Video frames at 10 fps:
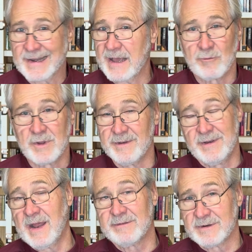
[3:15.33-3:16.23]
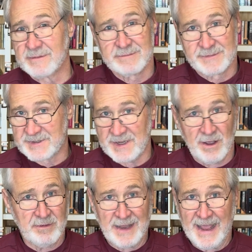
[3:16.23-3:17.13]
Dan, we'll never
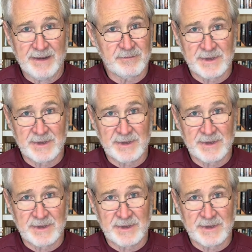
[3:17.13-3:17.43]
sell land.